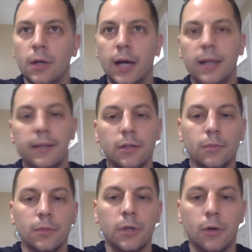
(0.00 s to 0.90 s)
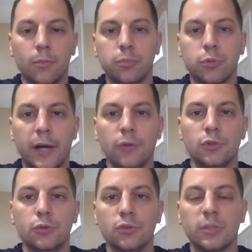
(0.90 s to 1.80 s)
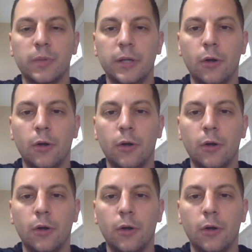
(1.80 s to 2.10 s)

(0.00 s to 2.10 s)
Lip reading: I like to, you know, browse through some of the